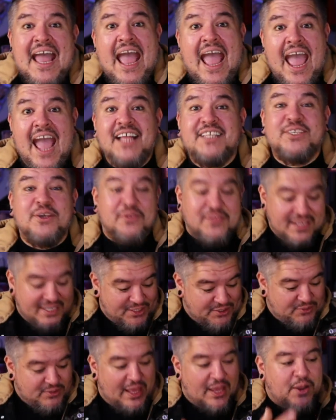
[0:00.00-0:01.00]
And so
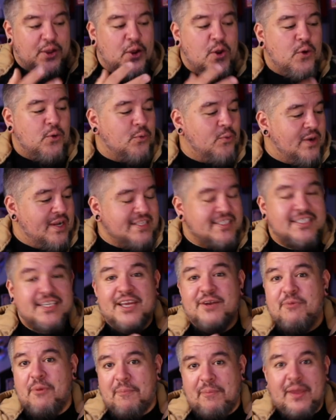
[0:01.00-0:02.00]
this, like, rinse
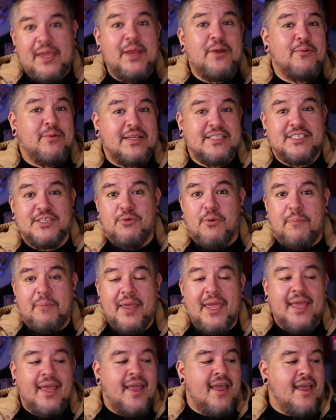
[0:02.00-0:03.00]
and repeat, rinse and
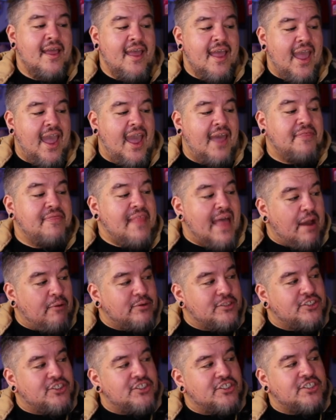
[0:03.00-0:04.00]
repeat. And that
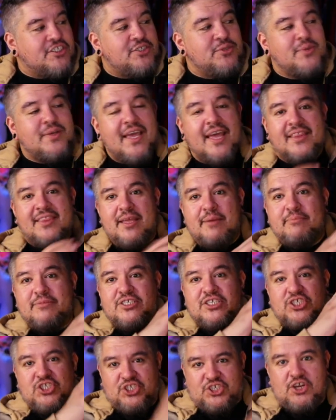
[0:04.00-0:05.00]
was just to get them
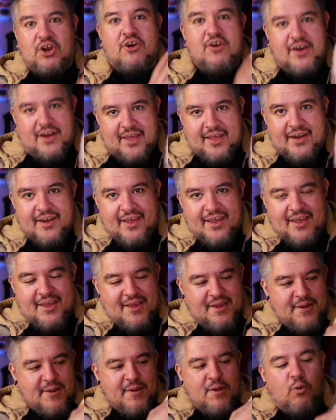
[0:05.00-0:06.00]
started.
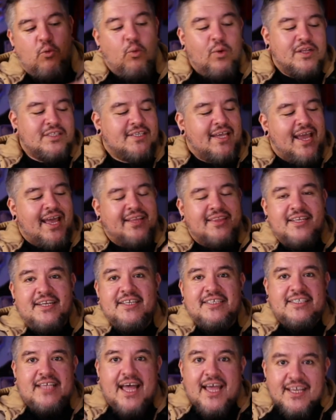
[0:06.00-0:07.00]
Once I had the
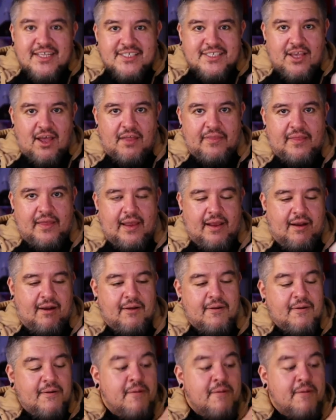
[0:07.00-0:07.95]
designs on there,